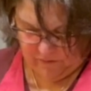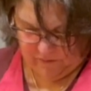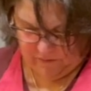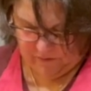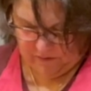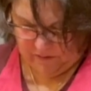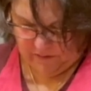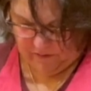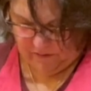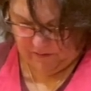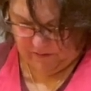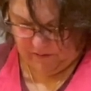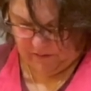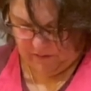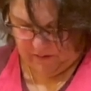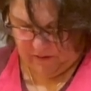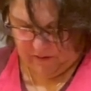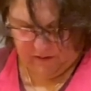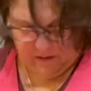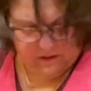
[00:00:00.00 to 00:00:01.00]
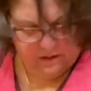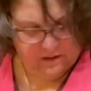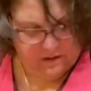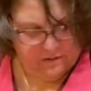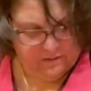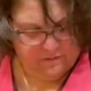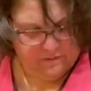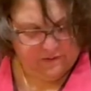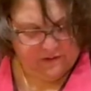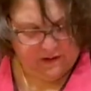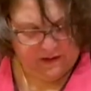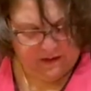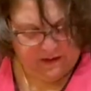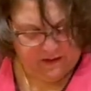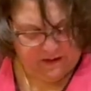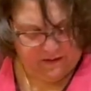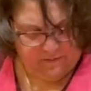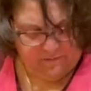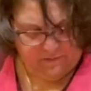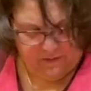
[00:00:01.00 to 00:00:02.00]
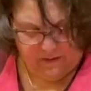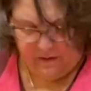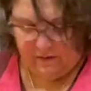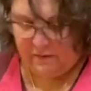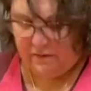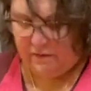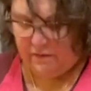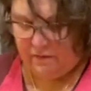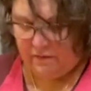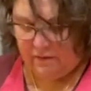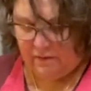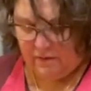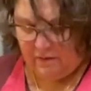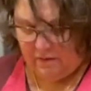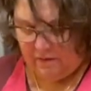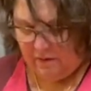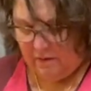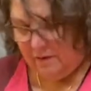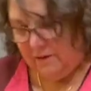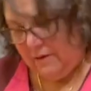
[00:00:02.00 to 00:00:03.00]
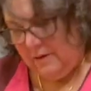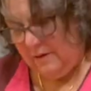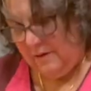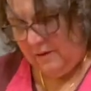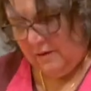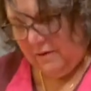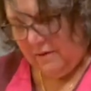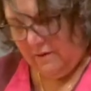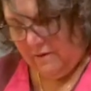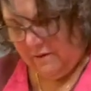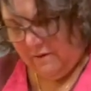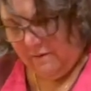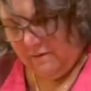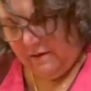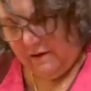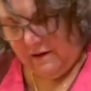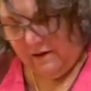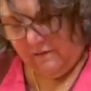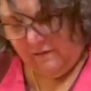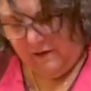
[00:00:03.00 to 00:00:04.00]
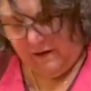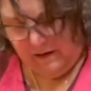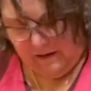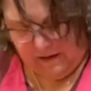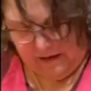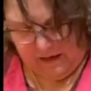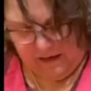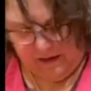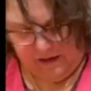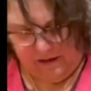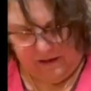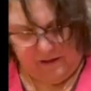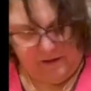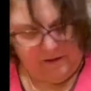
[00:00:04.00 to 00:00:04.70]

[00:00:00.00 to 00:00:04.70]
Cut a little V out of it. Whatever you like.